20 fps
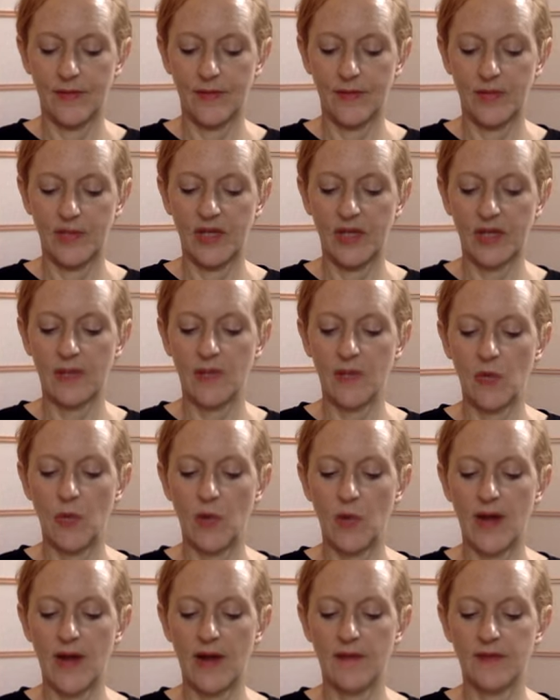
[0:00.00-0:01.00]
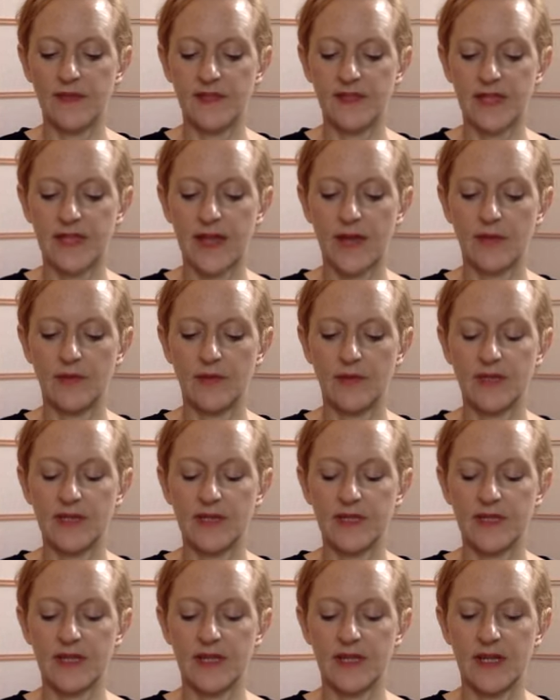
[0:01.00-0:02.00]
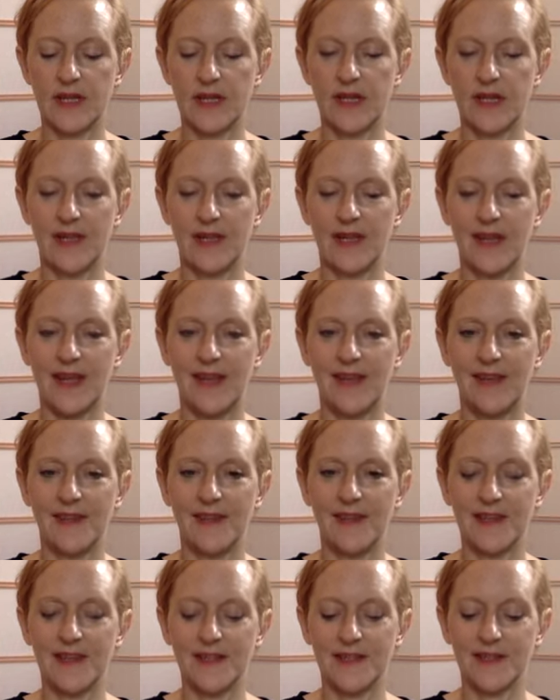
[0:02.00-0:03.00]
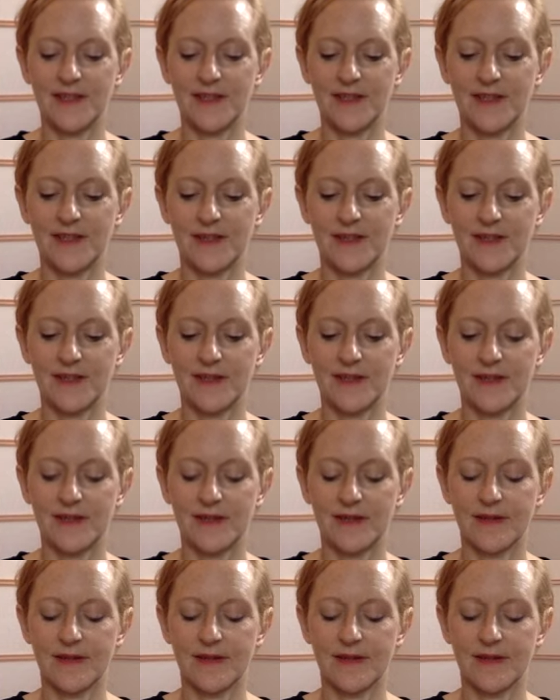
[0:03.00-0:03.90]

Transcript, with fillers: Become aware of sounds in the distance.